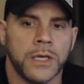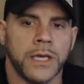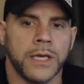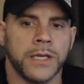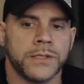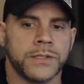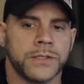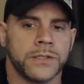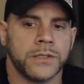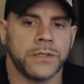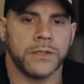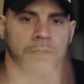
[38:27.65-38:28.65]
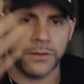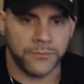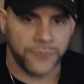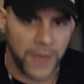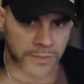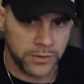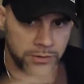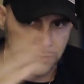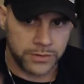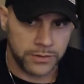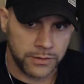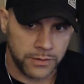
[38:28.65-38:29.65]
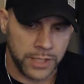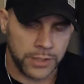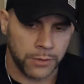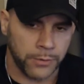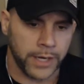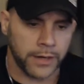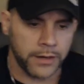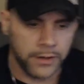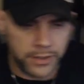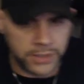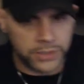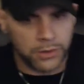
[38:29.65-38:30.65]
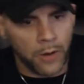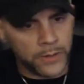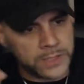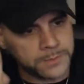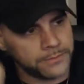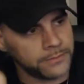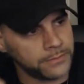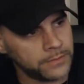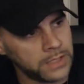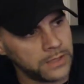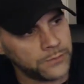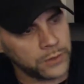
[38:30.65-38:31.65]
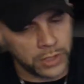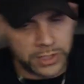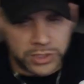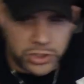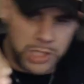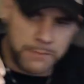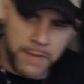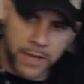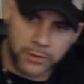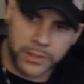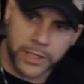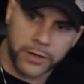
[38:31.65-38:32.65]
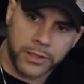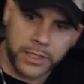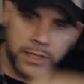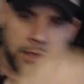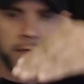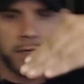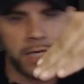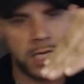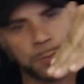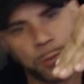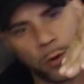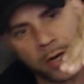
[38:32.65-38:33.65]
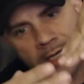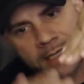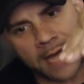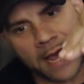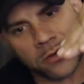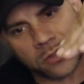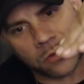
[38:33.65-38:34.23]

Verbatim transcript: is fenders in the rear because they're always, if you look at the sheet metal, literally it's pointing down.